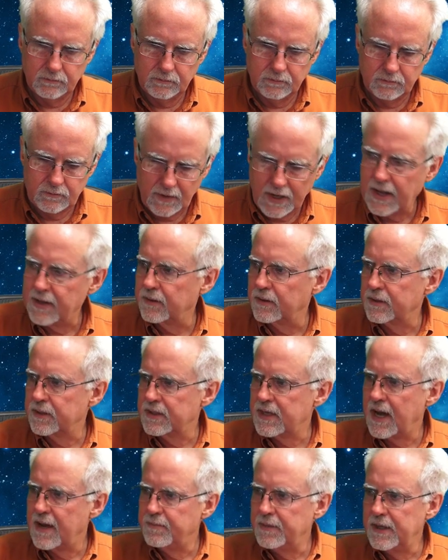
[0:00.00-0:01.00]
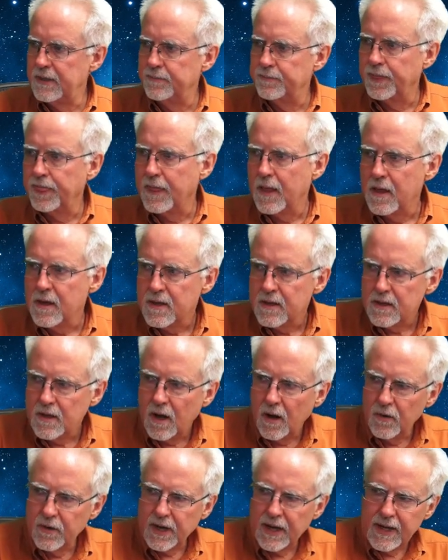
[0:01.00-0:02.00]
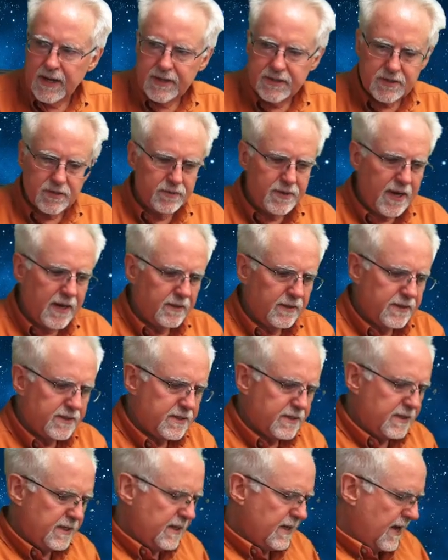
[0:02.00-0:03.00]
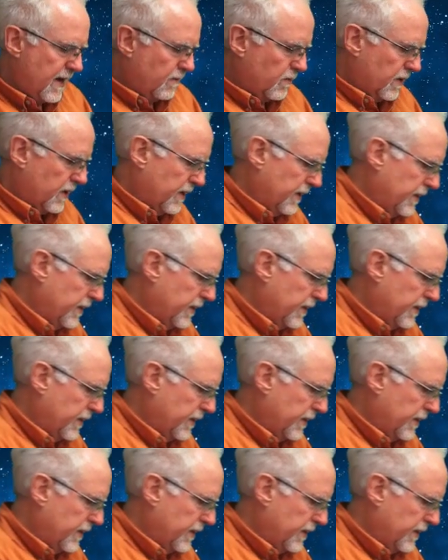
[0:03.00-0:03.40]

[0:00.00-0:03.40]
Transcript: That looks happy. Okay, so now let's see how we're going